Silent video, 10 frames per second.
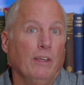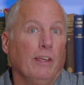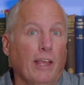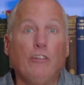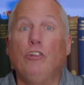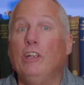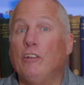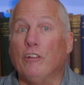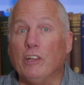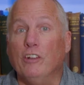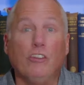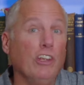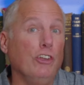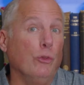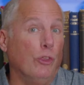as Jesus
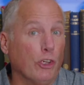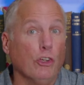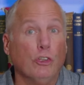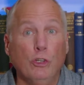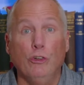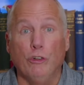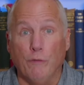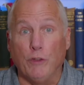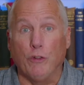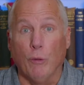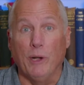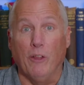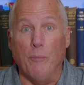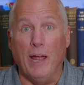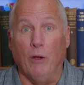continued the conclusion of the Sermon on
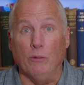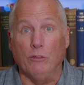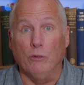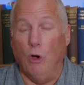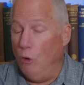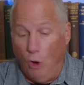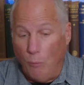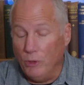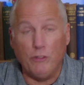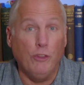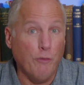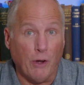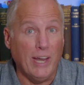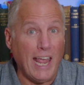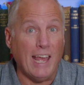the Mount, almost to the
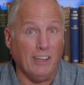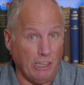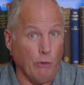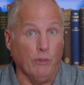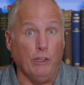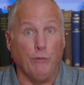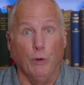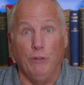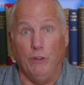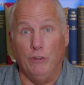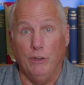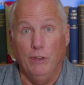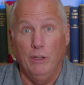very end here in these verses.